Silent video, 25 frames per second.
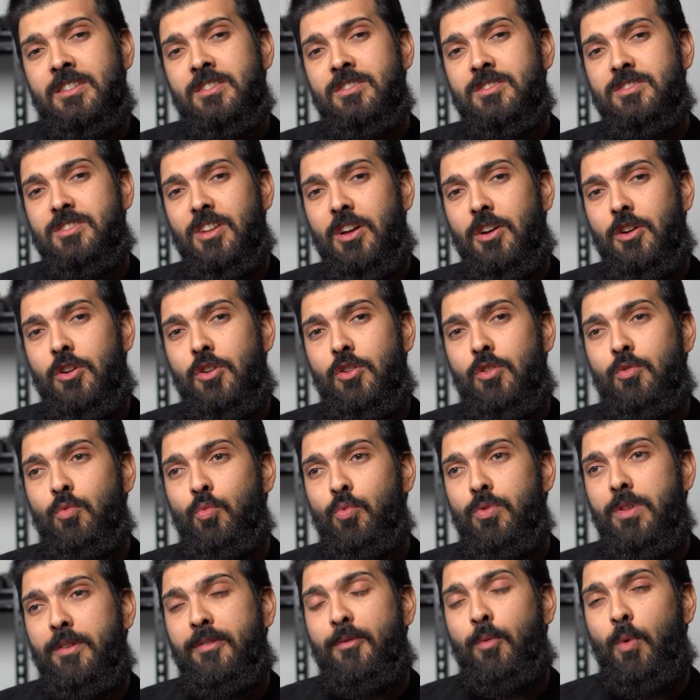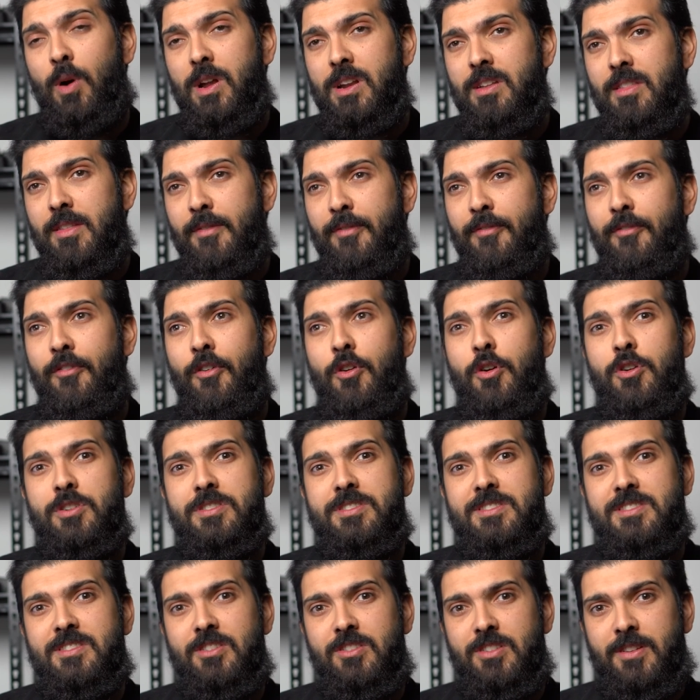So one of the
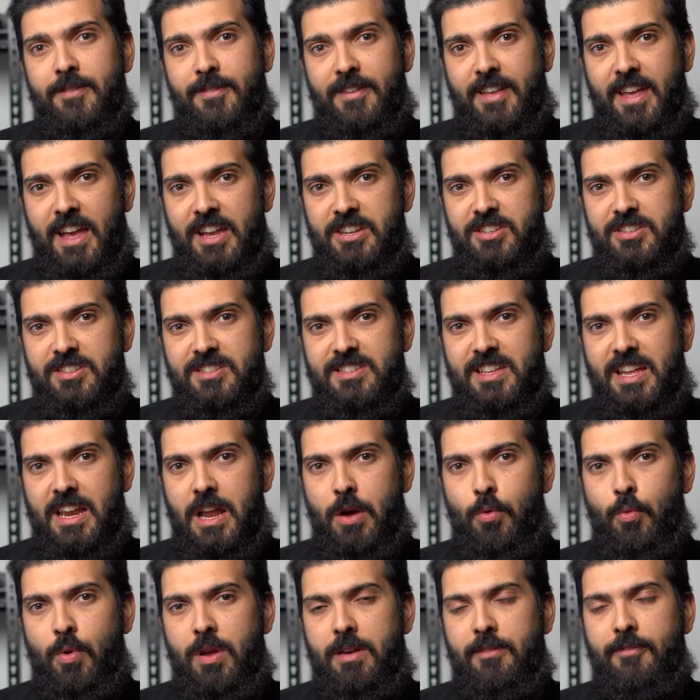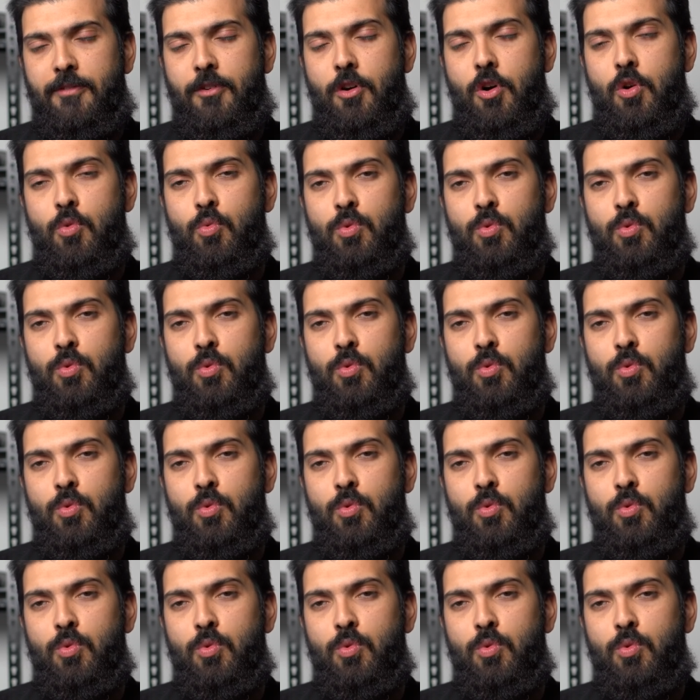first certifications that I went for